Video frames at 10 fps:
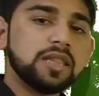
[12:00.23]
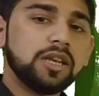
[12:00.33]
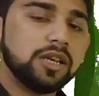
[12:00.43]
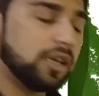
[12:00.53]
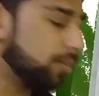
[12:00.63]
in
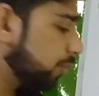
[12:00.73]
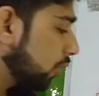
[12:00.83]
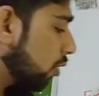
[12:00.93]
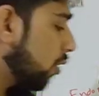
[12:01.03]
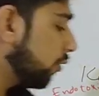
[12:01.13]
the
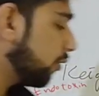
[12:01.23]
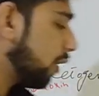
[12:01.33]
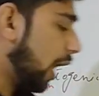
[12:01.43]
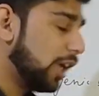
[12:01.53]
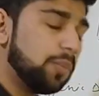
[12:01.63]
number of
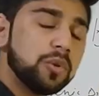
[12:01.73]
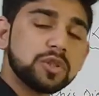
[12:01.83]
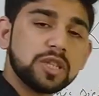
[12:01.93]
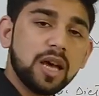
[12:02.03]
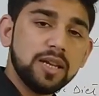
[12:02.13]

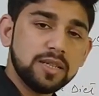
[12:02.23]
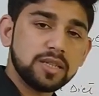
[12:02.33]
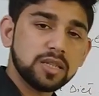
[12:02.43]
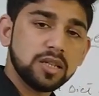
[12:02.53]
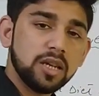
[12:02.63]

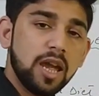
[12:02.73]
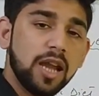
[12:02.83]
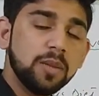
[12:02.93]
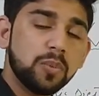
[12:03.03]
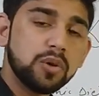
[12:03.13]
adipocytes,
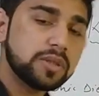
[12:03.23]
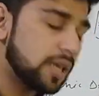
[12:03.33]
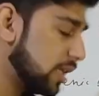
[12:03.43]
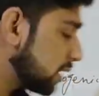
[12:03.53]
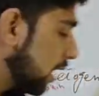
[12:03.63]

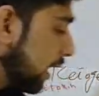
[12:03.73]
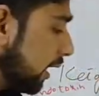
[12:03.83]
adipose cells,